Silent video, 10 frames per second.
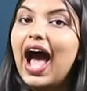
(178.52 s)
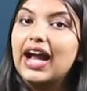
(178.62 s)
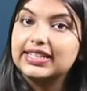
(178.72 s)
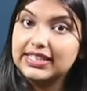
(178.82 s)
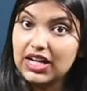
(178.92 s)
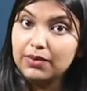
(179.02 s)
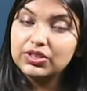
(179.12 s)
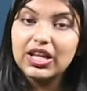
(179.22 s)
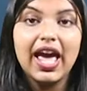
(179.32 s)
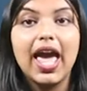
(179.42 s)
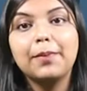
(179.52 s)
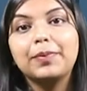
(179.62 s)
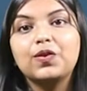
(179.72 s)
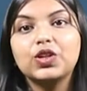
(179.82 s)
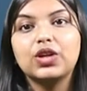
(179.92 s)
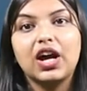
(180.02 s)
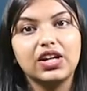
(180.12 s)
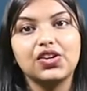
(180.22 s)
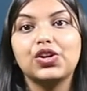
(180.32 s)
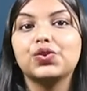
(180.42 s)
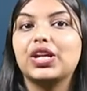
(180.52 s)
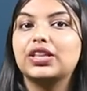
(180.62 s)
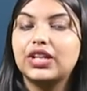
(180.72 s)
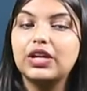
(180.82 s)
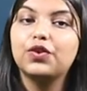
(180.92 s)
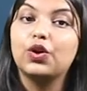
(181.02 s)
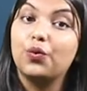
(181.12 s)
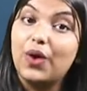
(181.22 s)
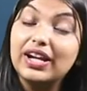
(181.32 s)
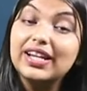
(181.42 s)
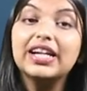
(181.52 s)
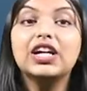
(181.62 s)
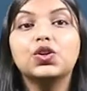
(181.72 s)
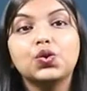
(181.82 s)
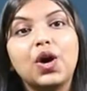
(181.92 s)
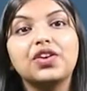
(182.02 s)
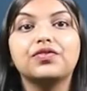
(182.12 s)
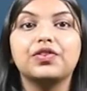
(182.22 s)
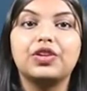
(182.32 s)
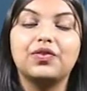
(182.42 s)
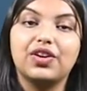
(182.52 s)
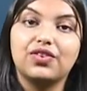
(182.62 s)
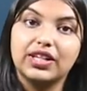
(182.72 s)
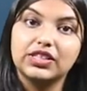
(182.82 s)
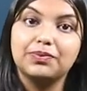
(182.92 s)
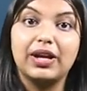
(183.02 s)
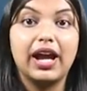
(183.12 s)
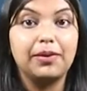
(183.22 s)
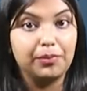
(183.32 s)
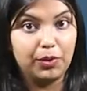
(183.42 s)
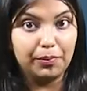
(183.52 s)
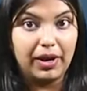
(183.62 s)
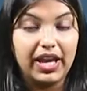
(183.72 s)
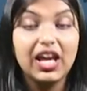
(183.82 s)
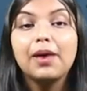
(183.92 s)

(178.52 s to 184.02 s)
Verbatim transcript: At stumps, M P was one twenty-three for one, two fifty-one runs behind Mumbai,